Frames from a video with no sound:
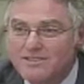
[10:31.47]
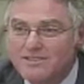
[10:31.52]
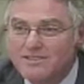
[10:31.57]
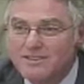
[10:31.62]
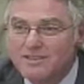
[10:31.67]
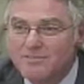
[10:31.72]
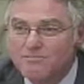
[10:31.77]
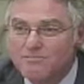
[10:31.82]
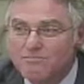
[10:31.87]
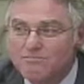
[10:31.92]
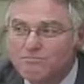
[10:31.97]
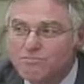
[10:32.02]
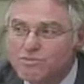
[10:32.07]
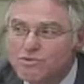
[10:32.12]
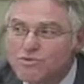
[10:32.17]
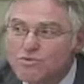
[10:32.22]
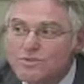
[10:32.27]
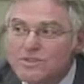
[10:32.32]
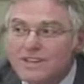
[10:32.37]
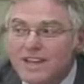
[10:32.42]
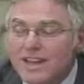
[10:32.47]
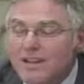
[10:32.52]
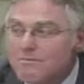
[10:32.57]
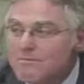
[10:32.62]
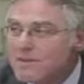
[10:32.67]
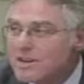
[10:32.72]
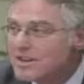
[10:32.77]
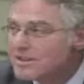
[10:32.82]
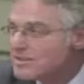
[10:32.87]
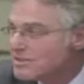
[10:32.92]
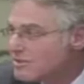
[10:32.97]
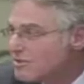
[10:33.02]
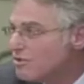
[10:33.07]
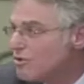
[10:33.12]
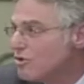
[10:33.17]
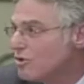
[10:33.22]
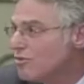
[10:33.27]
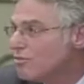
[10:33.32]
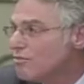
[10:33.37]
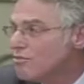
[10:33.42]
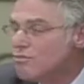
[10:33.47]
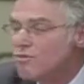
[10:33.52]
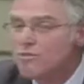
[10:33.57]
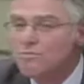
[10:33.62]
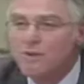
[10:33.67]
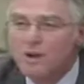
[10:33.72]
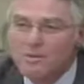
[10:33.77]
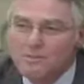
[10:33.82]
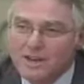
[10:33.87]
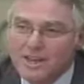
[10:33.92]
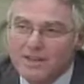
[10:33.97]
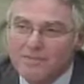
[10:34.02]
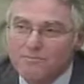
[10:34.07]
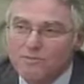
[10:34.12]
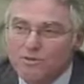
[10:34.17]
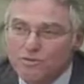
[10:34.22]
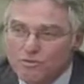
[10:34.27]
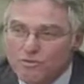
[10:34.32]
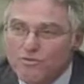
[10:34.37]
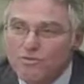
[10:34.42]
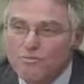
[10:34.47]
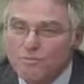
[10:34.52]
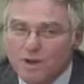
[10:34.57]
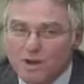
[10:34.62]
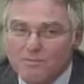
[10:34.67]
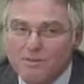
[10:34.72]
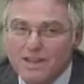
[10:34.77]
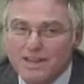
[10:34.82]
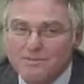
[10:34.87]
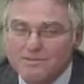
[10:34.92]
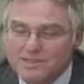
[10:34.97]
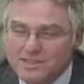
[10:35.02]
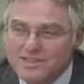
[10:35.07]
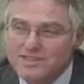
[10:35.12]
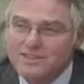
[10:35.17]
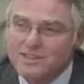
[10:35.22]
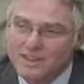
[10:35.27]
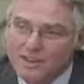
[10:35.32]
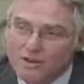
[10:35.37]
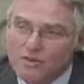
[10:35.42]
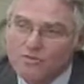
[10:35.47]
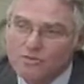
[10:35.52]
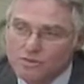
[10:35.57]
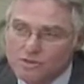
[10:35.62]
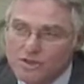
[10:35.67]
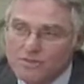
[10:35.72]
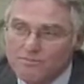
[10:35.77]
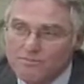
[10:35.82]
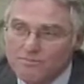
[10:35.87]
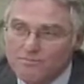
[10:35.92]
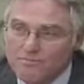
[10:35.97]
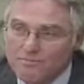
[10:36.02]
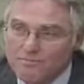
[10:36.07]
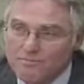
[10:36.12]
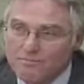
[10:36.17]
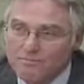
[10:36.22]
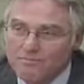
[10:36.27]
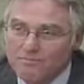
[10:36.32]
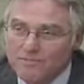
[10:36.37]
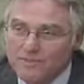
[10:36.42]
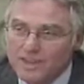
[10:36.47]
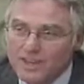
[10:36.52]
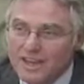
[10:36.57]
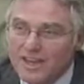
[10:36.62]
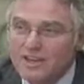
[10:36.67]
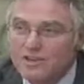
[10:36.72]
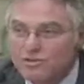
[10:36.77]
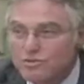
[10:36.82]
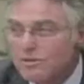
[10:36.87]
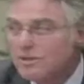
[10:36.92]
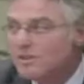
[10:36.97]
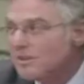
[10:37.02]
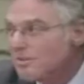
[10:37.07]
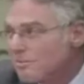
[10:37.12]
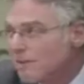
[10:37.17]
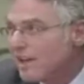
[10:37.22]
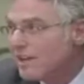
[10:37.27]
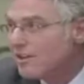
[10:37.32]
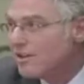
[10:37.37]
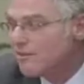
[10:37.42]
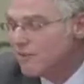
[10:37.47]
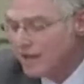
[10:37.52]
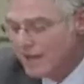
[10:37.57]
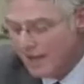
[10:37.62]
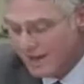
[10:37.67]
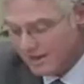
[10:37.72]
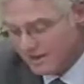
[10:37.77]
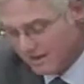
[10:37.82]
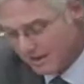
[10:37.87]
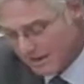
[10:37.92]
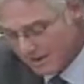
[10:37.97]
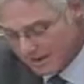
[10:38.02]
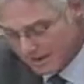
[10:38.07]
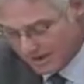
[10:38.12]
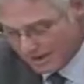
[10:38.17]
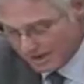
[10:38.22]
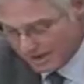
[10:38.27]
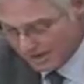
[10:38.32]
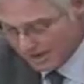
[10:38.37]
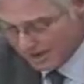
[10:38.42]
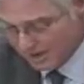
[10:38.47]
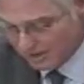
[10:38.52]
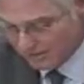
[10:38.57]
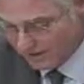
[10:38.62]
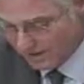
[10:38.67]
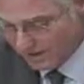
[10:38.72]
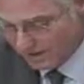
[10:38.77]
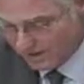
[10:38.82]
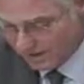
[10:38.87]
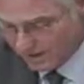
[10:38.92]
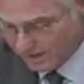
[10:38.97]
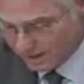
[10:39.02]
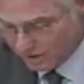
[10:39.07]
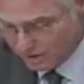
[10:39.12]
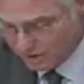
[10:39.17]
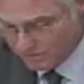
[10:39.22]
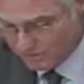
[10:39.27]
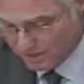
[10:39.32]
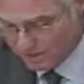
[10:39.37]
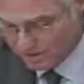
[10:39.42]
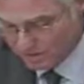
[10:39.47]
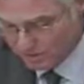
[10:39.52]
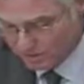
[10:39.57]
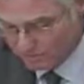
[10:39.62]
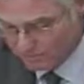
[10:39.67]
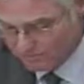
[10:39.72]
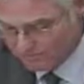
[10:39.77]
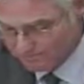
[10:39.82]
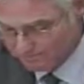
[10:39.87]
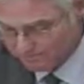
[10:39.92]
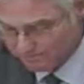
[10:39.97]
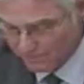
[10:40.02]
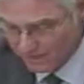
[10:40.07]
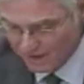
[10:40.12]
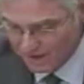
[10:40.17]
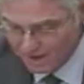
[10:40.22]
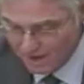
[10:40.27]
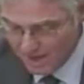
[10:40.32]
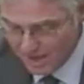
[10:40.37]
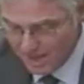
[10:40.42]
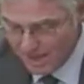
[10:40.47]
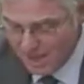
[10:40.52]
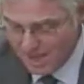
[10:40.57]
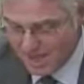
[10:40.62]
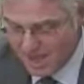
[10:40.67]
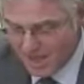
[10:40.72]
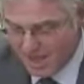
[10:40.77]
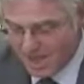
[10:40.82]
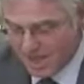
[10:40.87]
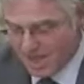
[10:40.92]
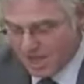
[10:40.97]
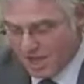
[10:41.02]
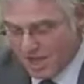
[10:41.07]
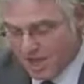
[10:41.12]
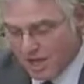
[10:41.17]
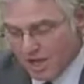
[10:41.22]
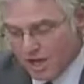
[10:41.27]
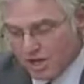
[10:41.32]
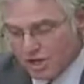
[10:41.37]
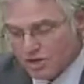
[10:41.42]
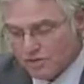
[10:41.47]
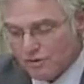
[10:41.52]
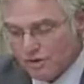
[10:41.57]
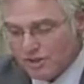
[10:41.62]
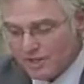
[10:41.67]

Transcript: They are subject to the rule zero alcohol. The problem at the present time is not so much impaired driving because of alcohol, but because of drug consumption.